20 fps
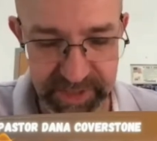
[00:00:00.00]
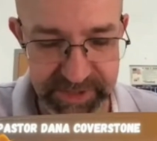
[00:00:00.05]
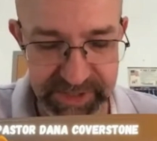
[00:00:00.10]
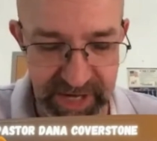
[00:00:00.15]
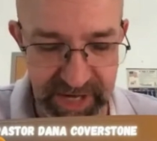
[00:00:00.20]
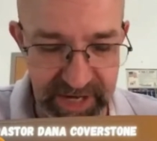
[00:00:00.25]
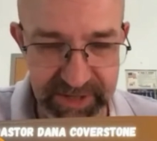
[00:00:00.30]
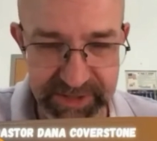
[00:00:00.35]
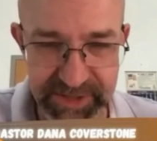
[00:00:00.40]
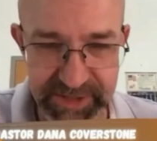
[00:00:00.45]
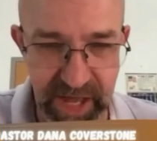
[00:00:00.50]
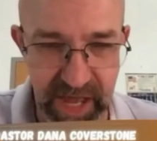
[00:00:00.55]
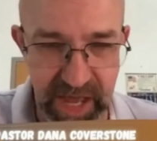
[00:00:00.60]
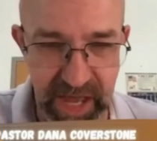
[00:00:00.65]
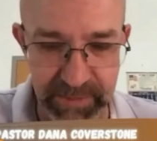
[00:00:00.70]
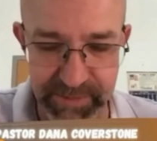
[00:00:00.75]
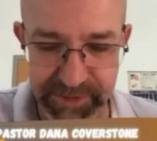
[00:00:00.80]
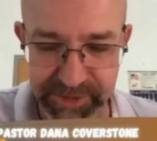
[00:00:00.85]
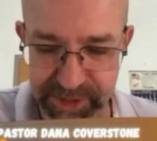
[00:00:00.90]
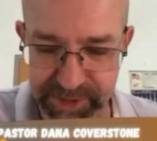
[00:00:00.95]
entire
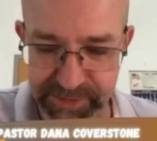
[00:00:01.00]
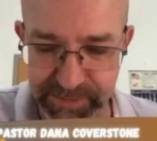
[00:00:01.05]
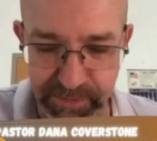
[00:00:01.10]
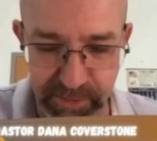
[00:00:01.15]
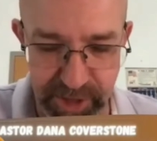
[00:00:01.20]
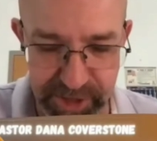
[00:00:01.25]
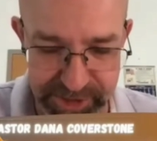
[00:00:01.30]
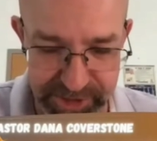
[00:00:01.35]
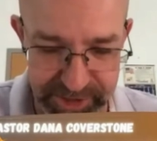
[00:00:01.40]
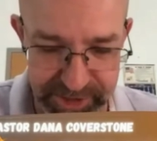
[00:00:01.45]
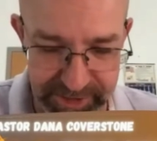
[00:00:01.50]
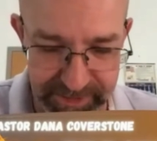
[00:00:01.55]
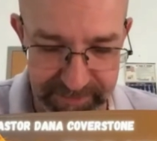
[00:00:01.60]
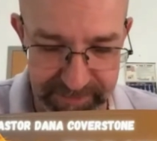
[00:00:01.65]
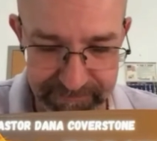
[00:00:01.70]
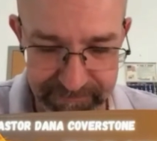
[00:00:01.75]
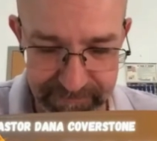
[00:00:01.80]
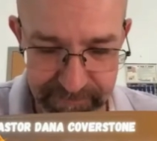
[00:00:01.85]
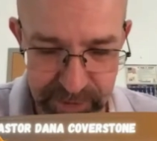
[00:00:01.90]
time, but just brushing it.